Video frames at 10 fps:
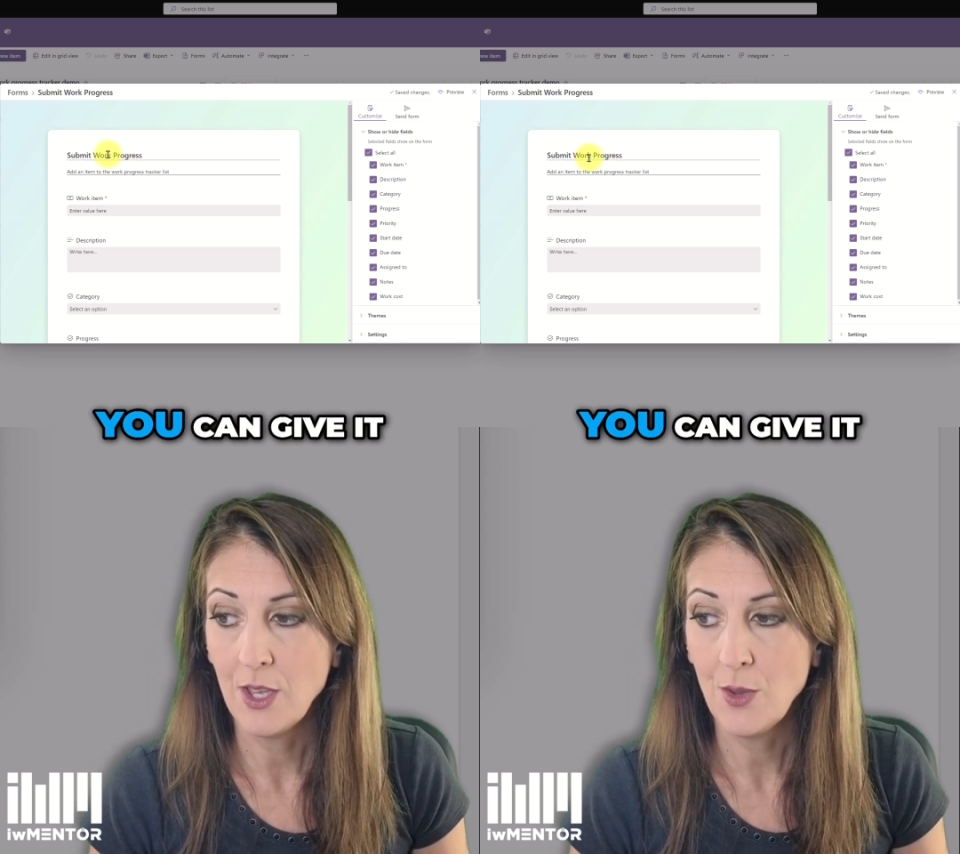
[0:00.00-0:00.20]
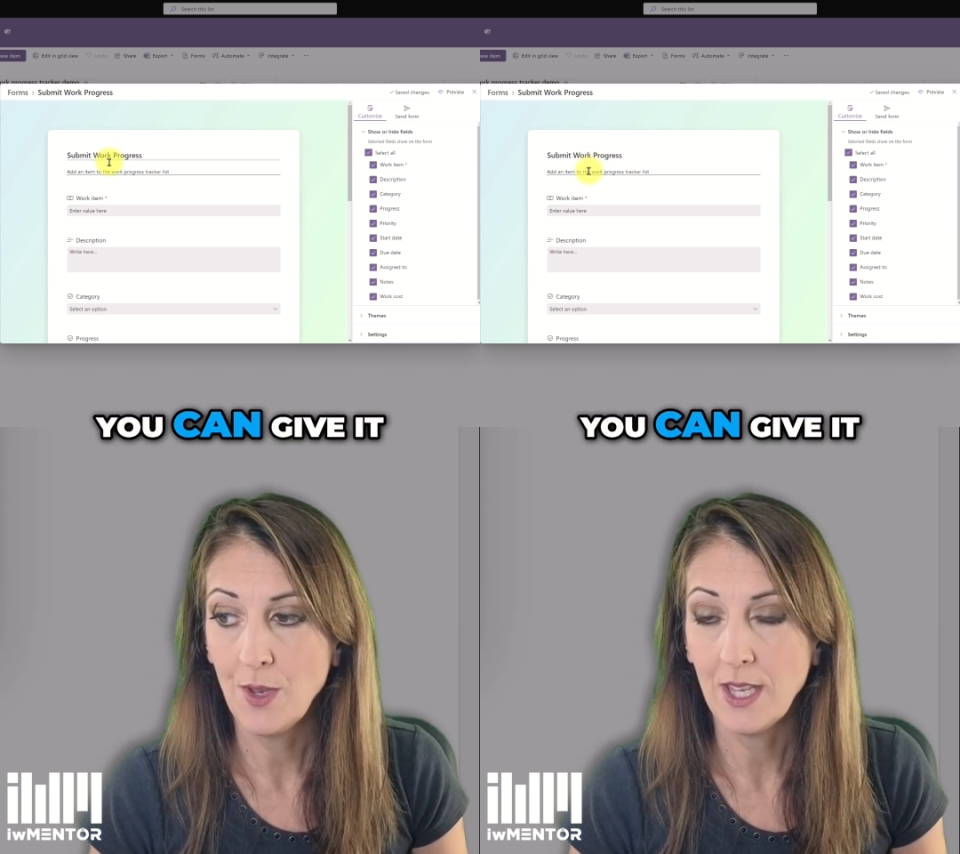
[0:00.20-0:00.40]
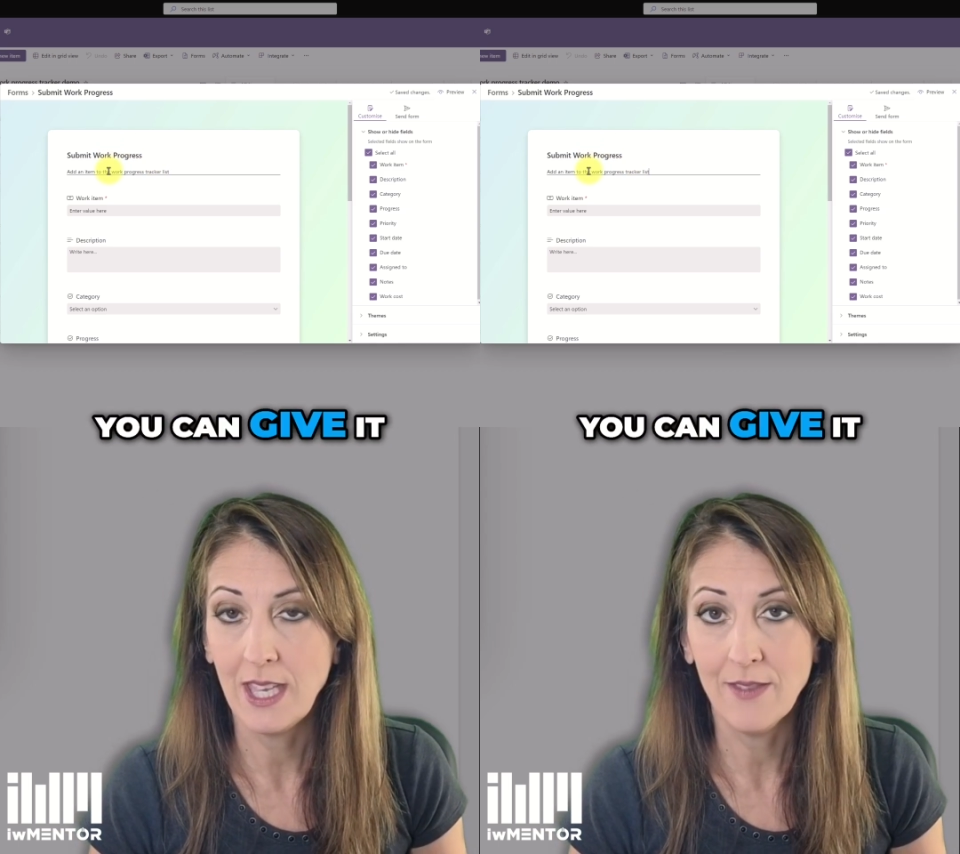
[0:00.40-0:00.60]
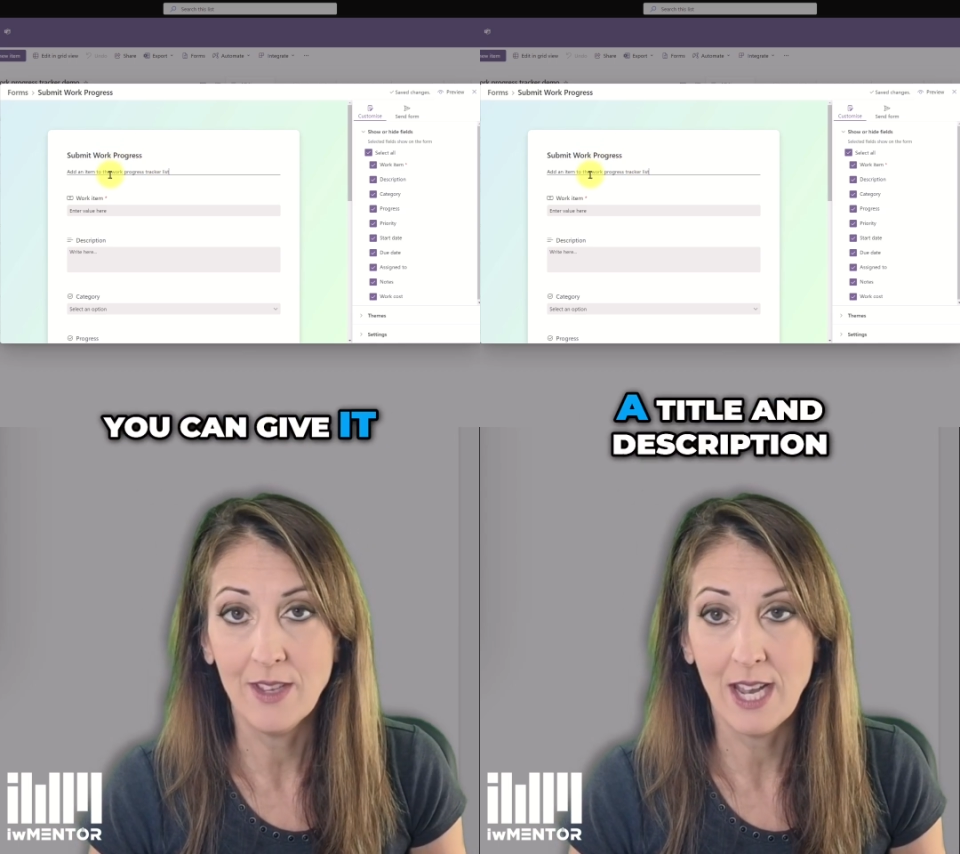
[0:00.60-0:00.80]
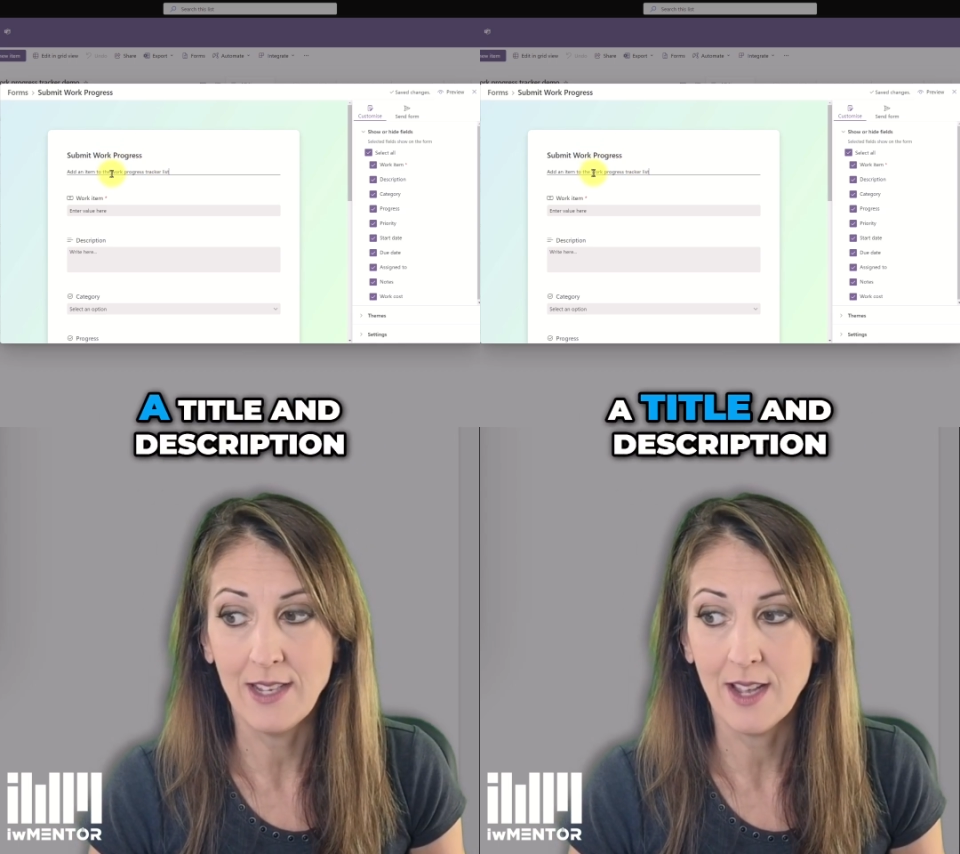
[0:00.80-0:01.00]
You can give
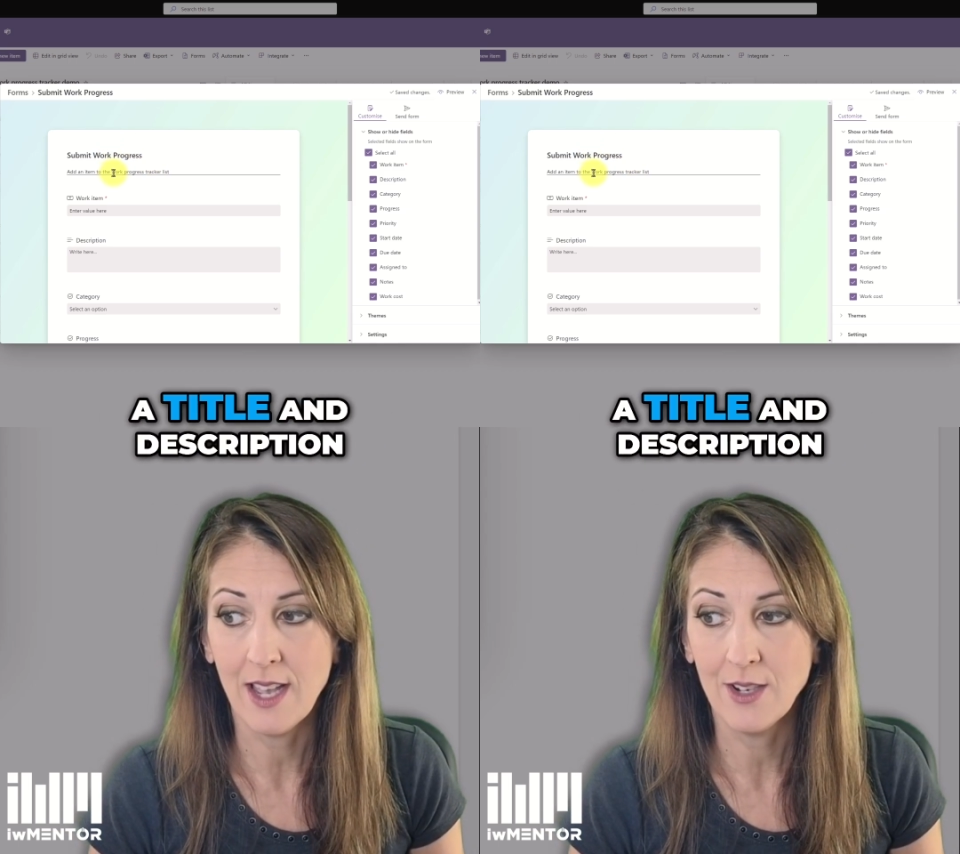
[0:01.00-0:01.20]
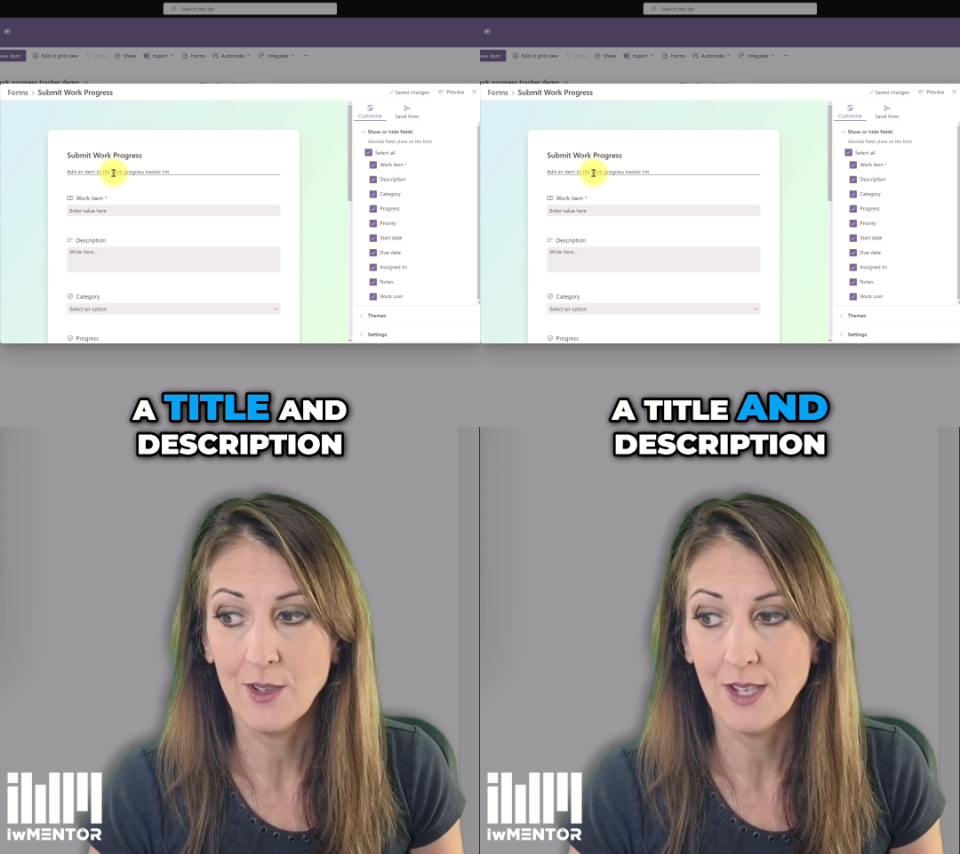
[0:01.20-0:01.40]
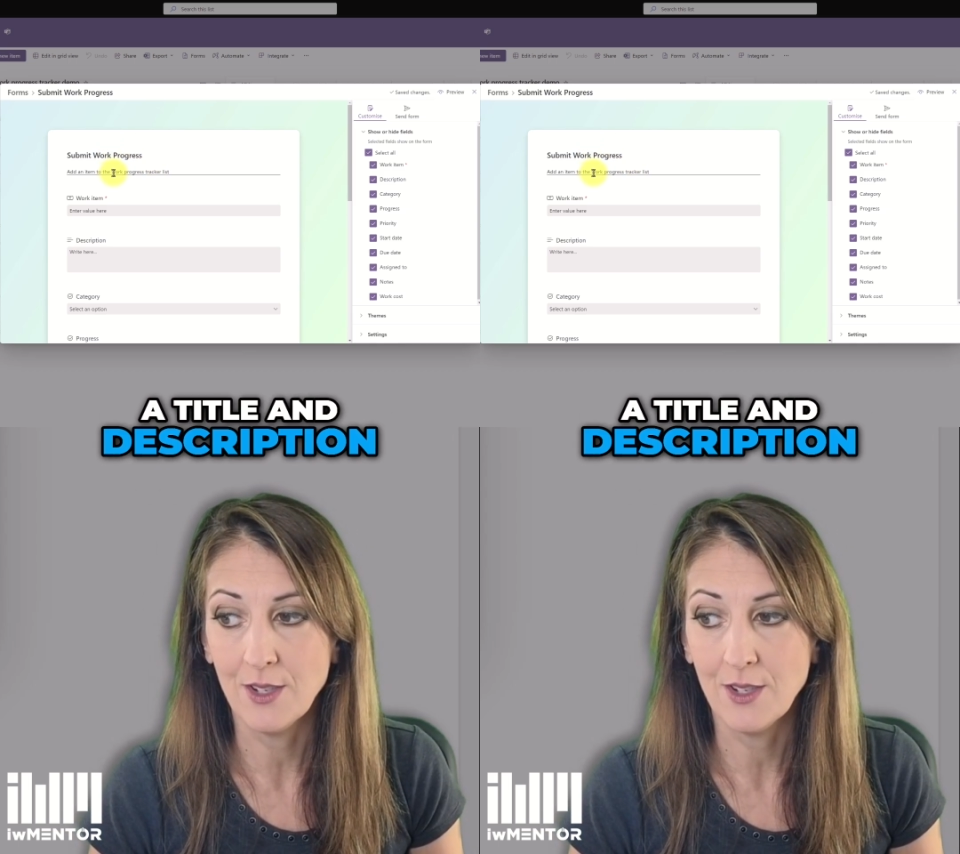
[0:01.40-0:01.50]
it a title